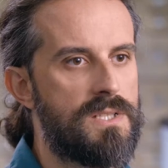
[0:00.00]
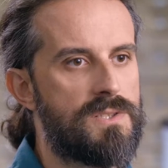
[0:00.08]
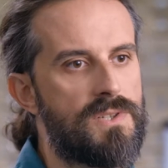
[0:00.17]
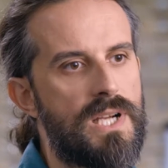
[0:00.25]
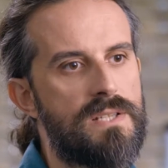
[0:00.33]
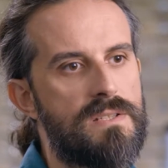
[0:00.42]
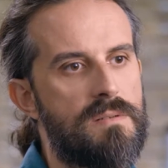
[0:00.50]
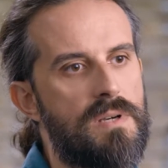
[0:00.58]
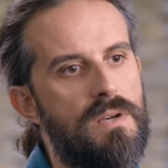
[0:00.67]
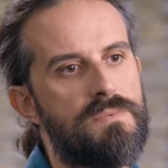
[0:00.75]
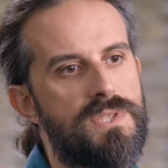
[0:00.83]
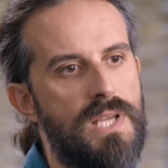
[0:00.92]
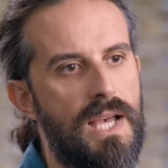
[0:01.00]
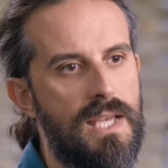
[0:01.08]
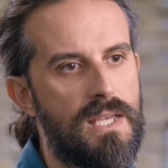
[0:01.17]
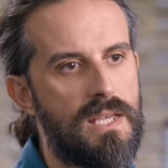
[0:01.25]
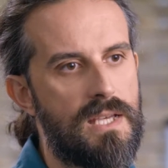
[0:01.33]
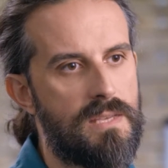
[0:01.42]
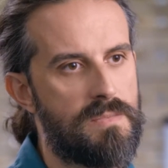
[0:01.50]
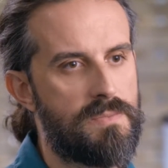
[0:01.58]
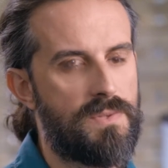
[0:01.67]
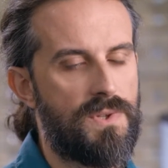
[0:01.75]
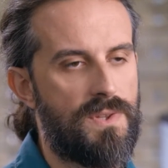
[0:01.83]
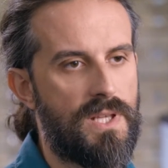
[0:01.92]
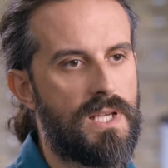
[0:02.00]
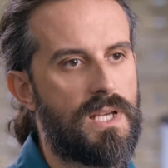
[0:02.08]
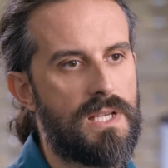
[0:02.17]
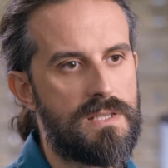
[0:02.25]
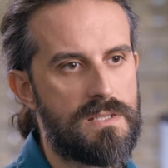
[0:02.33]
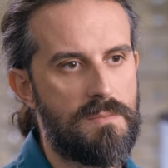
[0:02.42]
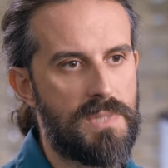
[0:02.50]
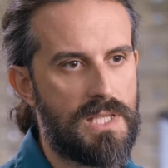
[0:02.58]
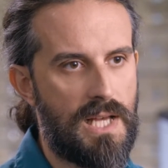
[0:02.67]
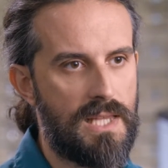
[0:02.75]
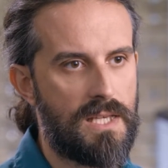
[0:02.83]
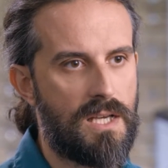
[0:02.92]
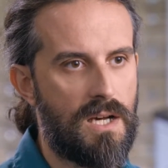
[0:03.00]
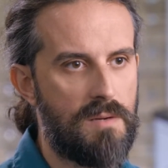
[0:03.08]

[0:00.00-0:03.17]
interesting about Psyche is we think it's a metallic